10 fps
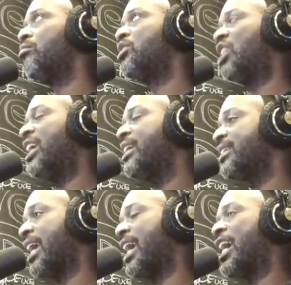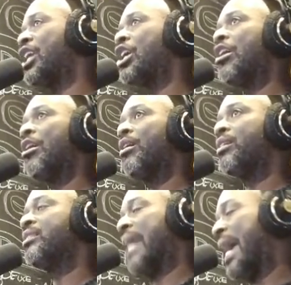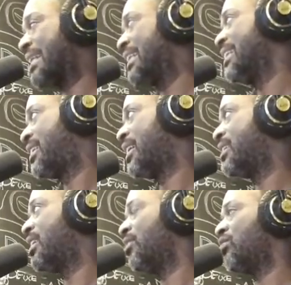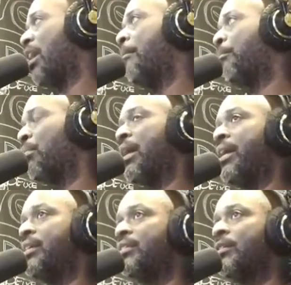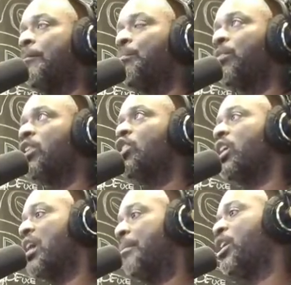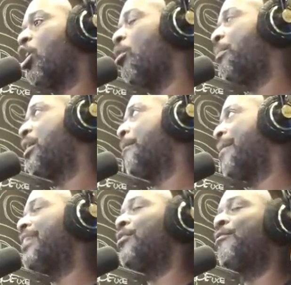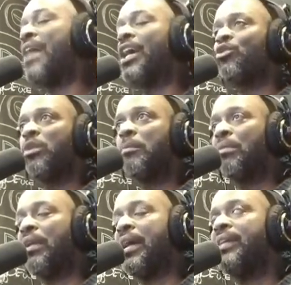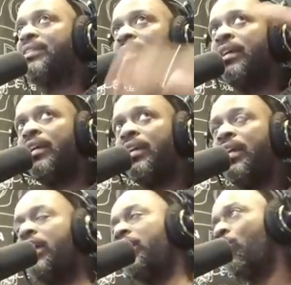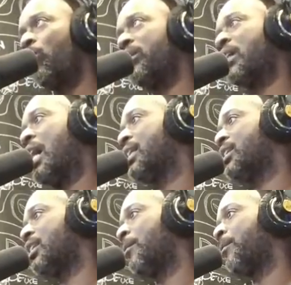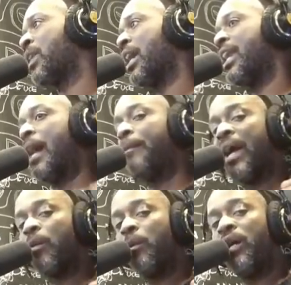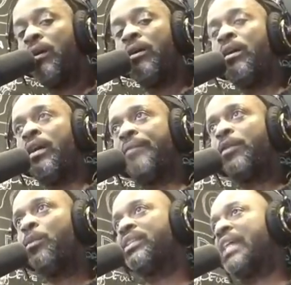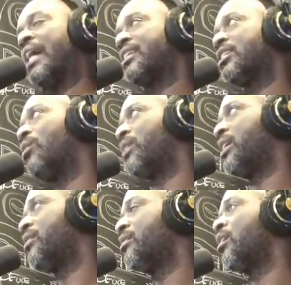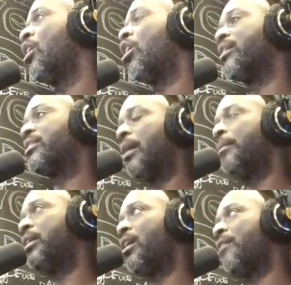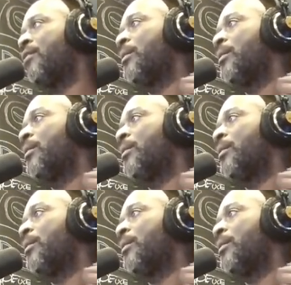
cheesehead tax incentives and breaks to come and open a manufacturing plant in Wisconsin. And I'm like, well, if the Wisconsinians are dumb enough